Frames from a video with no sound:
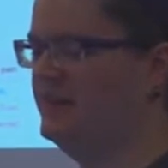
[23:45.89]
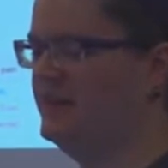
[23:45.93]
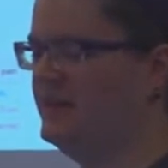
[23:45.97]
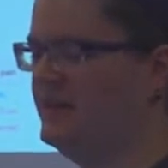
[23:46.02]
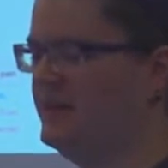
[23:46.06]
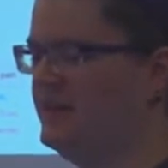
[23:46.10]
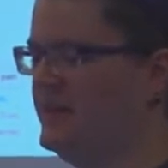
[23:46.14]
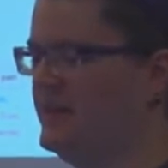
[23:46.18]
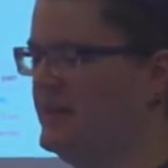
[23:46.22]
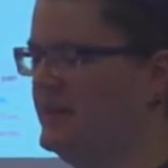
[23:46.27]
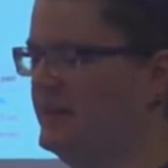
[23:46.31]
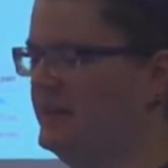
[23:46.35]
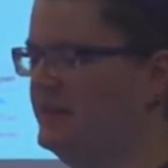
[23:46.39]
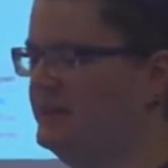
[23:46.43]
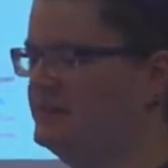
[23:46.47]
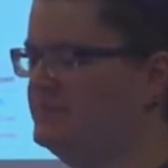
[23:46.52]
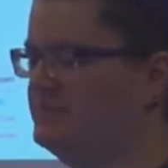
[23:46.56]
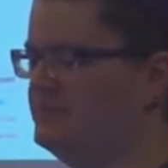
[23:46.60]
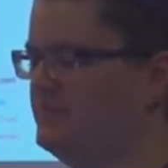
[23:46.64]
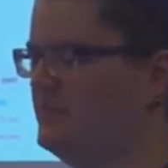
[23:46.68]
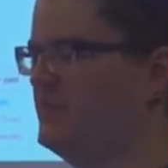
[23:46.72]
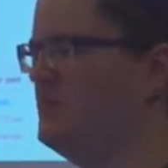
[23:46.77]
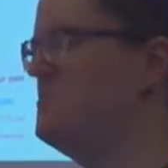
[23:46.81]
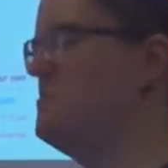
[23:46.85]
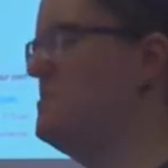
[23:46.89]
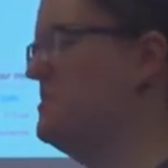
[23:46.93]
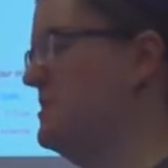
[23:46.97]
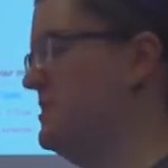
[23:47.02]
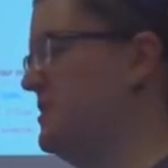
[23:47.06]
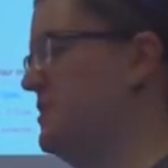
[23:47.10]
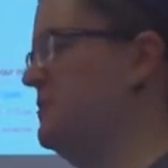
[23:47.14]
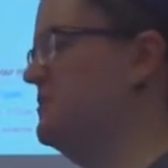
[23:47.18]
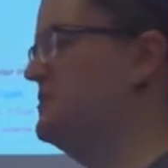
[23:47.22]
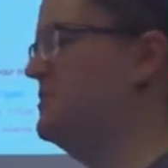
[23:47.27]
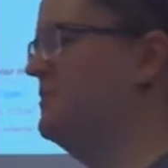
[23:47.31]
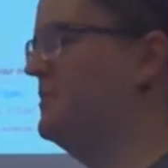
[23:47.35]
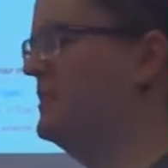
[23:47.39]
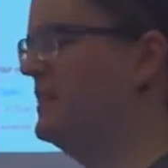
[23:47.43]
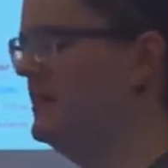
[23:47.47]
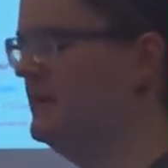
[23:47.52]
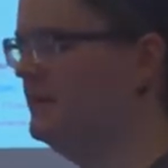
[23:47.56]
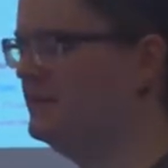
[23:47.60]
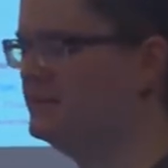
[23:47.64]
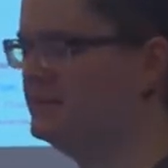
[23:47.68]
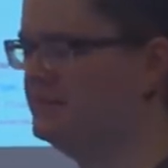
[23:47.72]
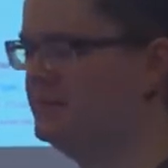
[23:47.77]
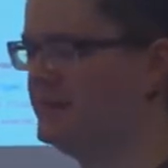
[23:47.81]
then it's probably best to go with something else.